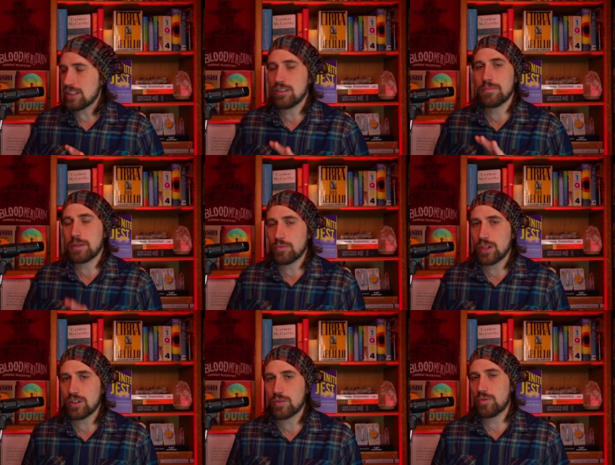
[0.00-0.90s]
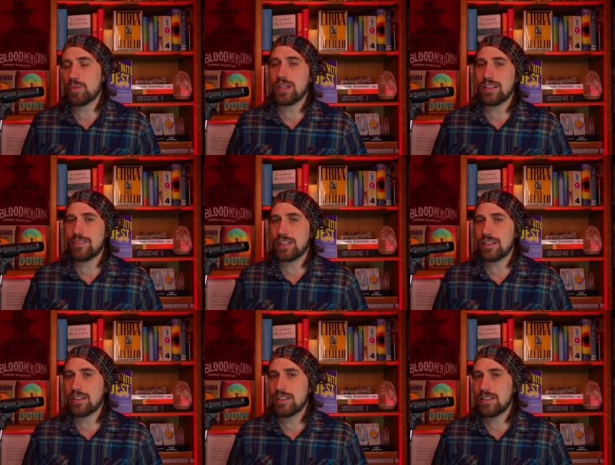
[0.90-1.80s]
a little bit weird with one of
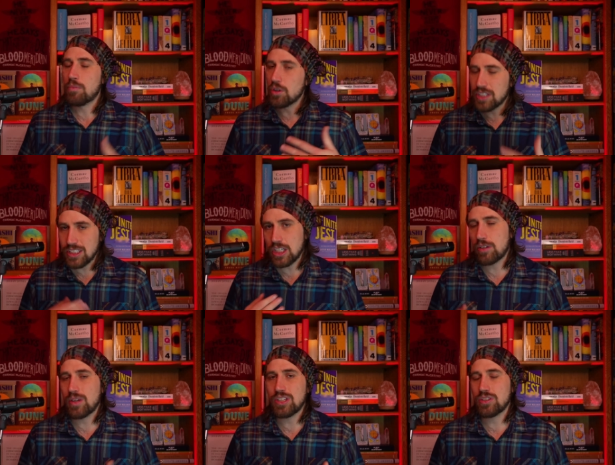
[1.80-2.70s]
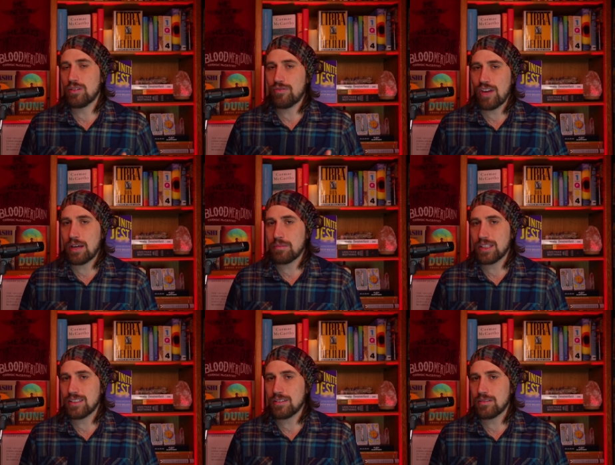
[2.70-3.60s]
the multi generational
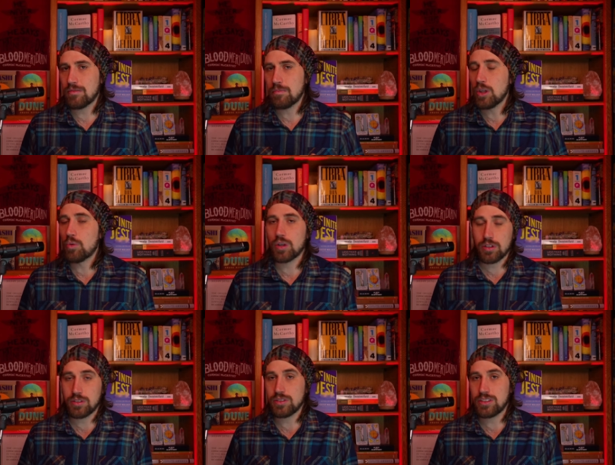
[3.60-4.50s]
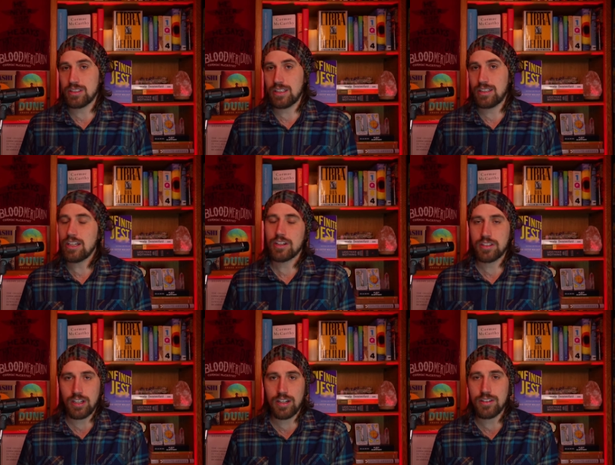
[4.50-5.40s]
family mill workers' young
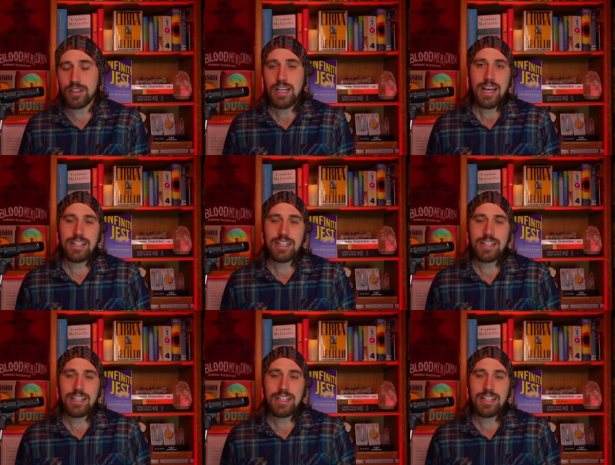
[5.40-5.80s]
daughter,